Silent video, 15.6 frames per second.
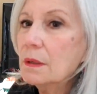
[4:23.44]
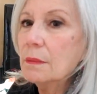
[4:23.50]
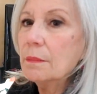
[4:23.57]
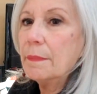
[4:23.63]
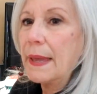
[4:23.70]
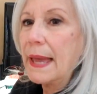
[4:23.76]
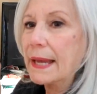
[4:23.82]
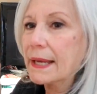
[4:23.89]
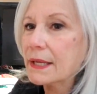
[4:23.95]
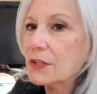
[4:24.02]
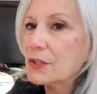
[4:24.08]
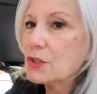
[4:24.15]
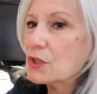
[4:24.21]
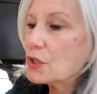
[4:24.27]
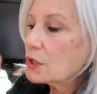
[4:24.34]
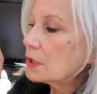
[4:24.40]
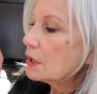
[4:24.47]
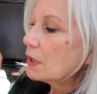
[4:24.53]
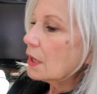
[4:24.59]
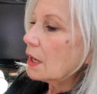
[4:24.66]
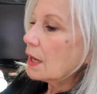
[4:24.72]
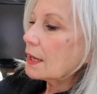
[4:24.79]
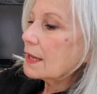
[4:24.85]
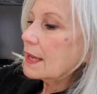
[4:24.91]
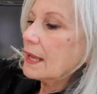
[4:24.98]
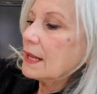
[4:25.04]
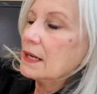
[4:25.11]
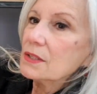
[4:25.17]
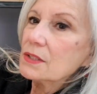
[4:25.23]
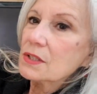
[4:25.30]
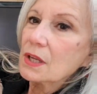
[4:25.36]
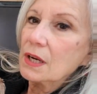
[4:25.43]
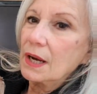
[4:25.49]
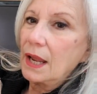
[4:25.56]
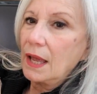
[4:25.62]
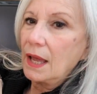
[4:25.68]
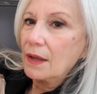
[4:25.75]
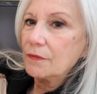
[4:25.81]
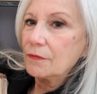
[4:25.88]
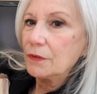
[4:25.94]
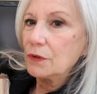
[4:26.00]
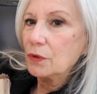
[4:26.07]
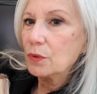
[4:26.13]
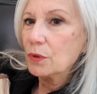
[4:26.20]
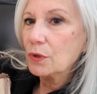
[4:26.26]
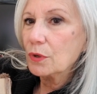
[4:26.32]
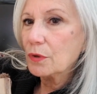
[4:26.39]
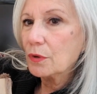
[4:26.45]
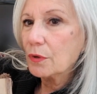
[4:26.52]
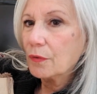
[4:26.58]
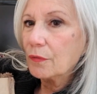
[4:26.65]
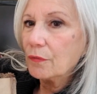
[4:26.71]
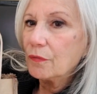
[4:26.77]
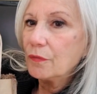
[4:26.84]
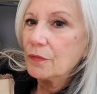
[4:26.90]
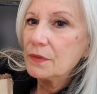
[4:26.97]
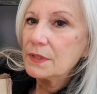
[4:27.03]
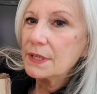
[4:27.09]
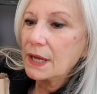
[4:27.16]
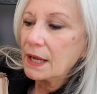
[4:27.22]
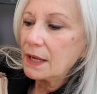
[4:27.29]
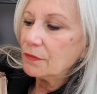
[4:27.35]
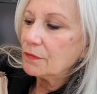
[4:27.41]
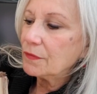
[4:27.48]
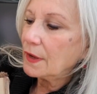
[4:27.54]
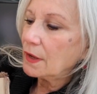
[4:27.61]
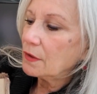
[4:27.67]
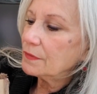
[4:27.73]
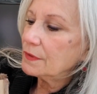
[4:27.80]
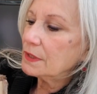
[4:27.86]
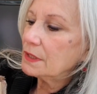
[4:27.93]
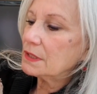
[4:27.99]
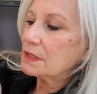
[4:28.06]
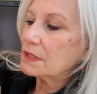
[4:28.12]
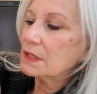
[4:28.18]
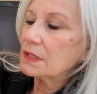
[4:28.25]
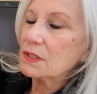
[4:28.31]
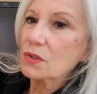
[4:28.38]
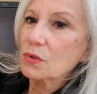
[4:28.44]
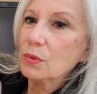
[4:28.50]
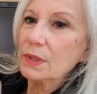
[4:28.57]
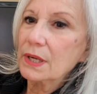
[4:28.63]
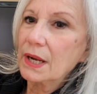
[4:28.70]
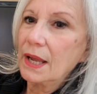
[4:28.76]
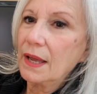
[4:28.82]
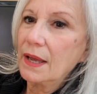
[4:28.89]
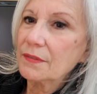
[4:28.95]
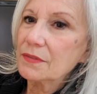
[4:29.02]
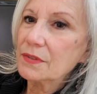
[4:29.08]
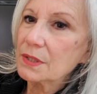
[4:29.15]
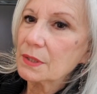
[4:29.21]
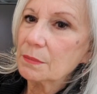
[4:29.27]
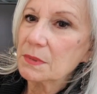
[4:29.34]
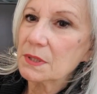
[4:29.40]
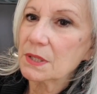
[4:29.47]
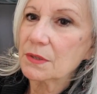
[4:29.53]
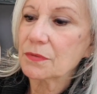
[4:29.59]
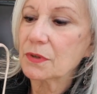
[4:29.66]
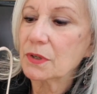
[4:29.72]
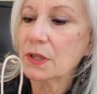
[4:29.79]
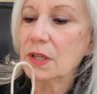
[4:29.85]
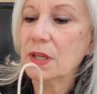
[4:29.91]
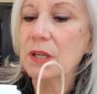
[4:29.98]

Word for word: package. Again, it's going to have your dyed velvets. It's going to have some different